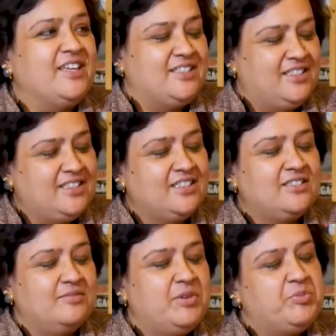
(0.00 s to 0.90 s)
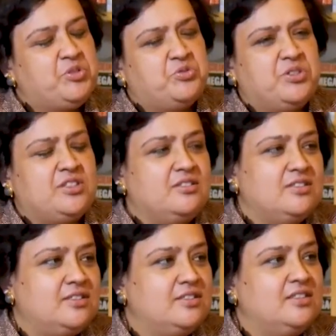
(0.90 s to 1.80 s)
Yes, it says maybe 2
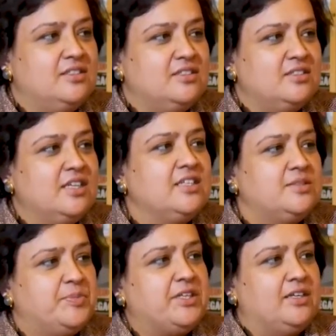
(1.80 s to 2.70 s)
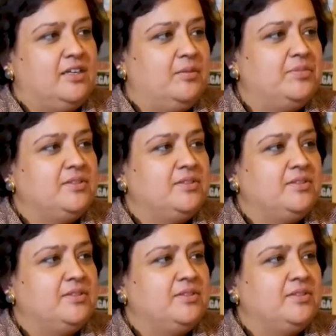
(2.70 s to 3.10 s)
years, 3 years. And it's picking up.